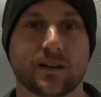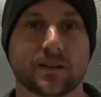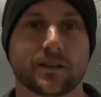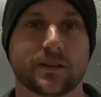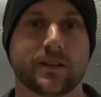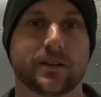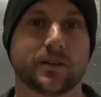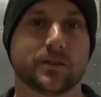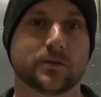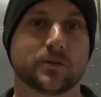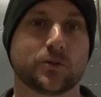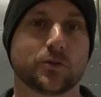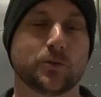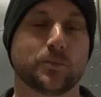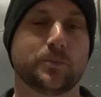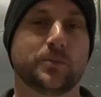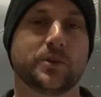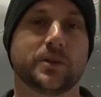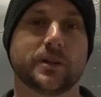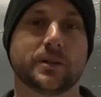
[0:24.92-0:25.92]
in a little
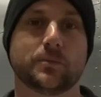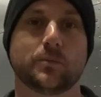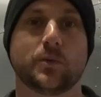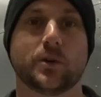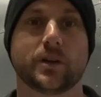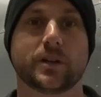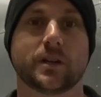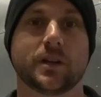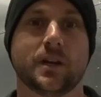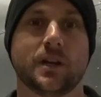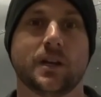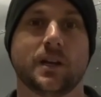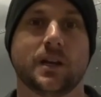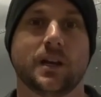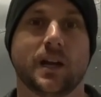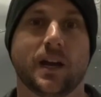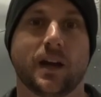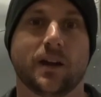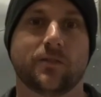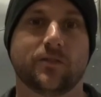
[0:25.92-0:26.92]
bit, but
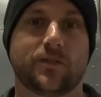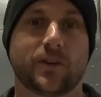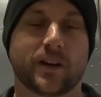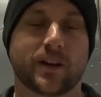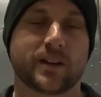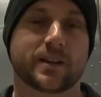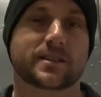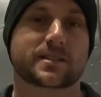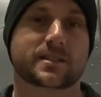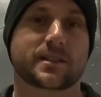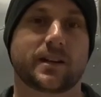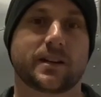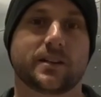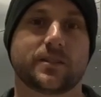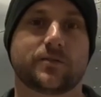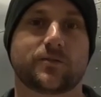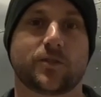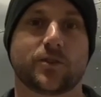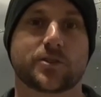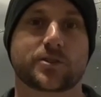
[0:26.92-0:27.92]
I'm very
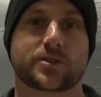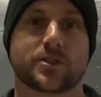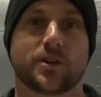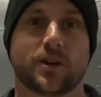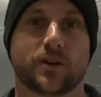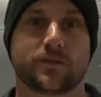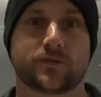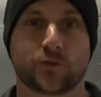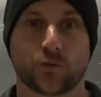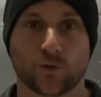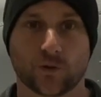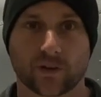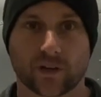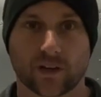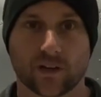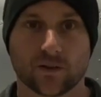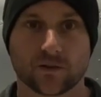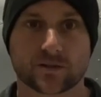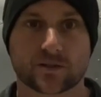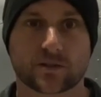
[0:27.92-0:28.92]
excited first off to
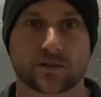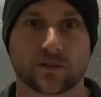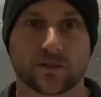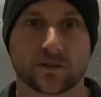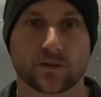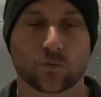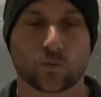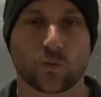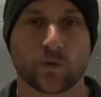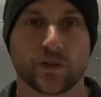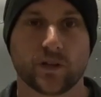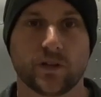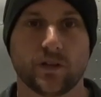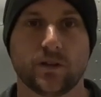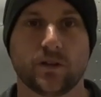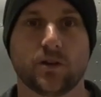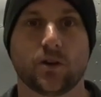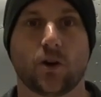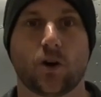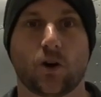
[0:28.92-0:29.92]
announce that
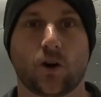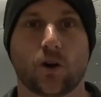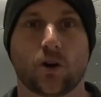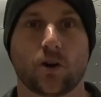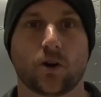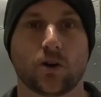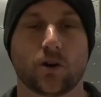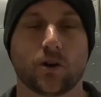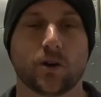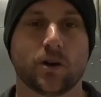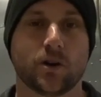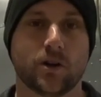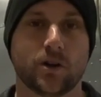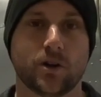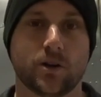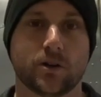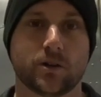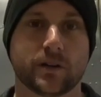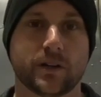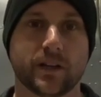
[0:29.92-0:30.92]
we are
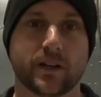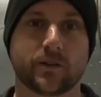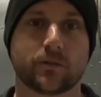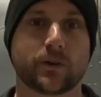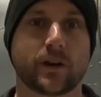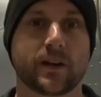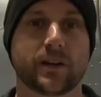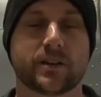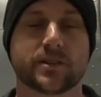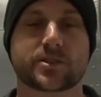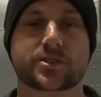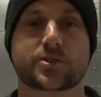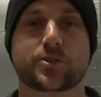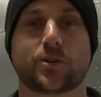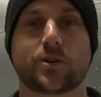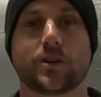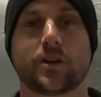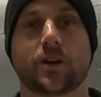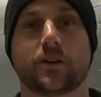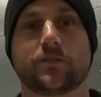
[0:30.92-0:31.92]
getting ready to
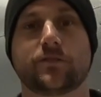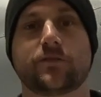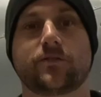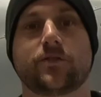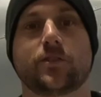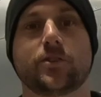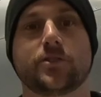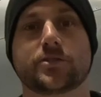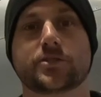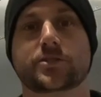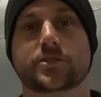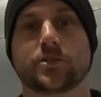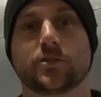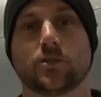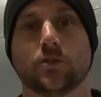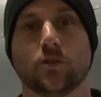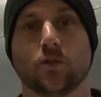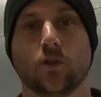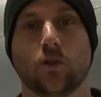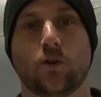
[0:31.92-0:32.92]
start our first
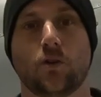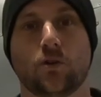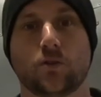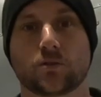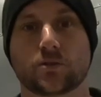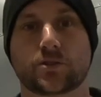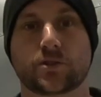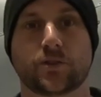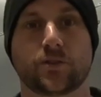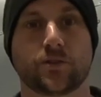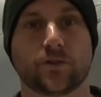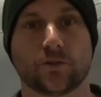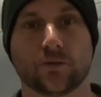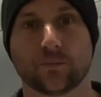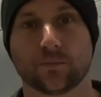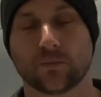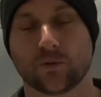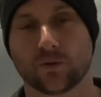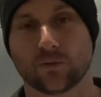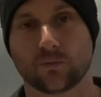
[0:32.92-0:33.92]

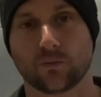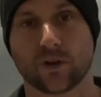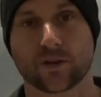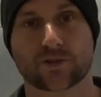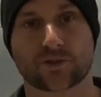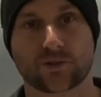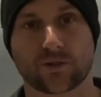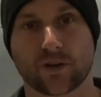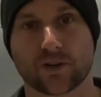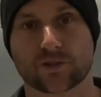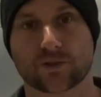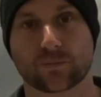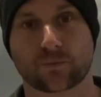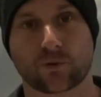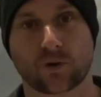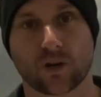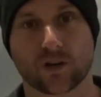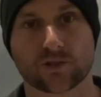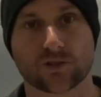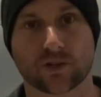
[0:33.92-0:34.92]
long-term restoration
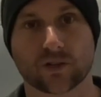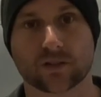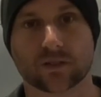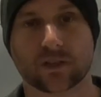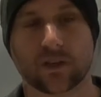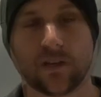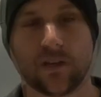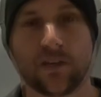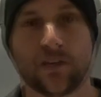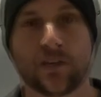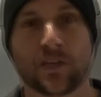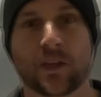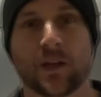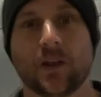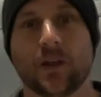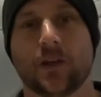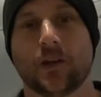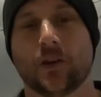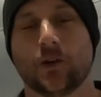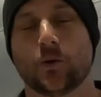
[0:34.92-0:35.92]
project.
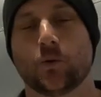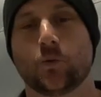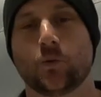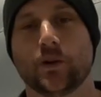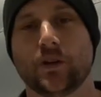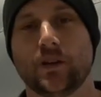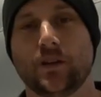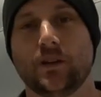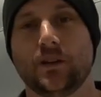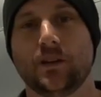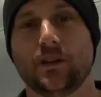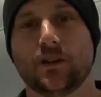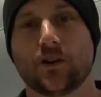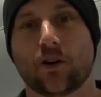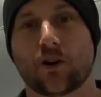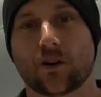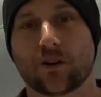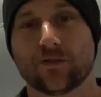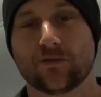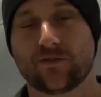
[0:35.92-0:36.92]
We
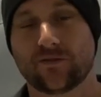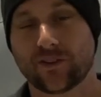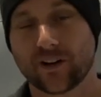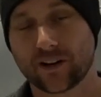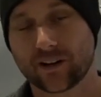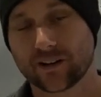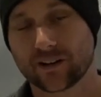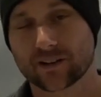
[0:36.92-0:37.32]
are very